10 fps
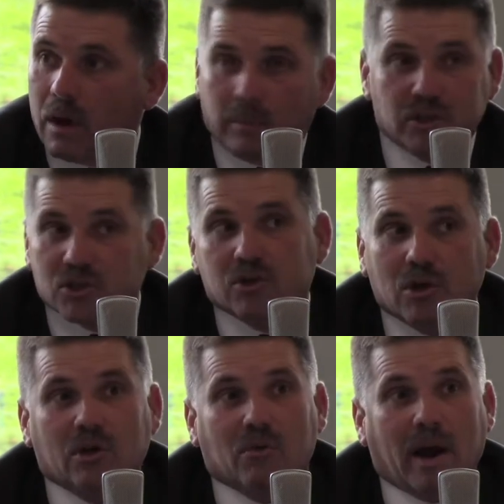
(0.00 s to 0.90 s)
I mean, just
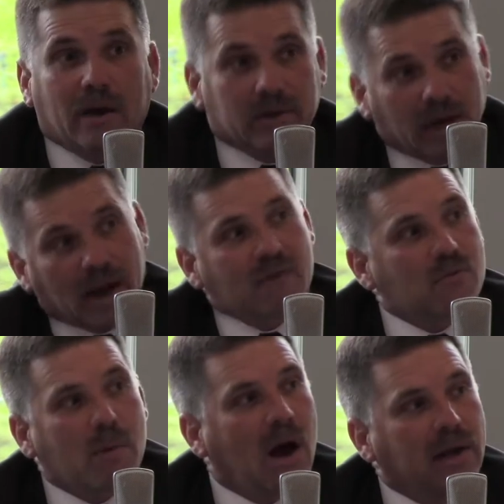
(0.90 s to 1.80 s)
look around you.
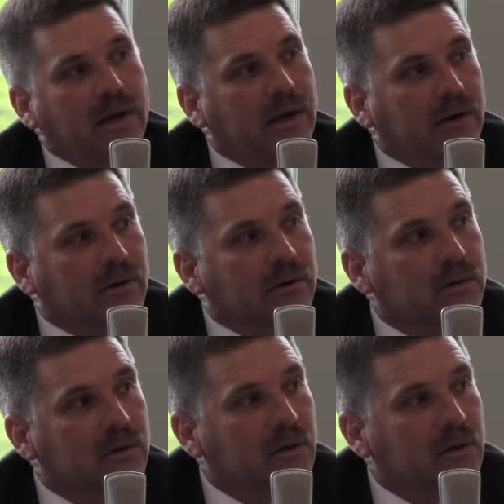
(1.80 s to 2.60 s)
Everybody here